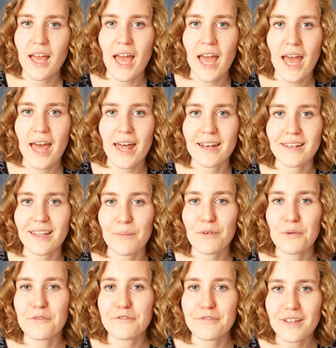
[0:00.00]
and I'm
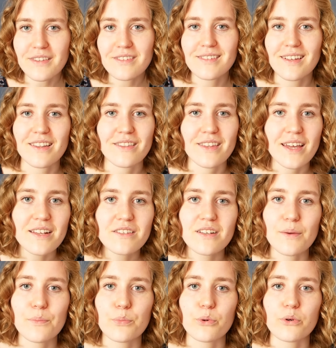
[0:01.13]
convinced that that is an
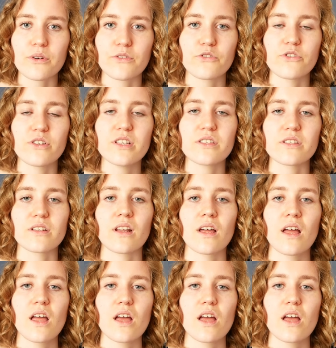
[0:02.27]
important reason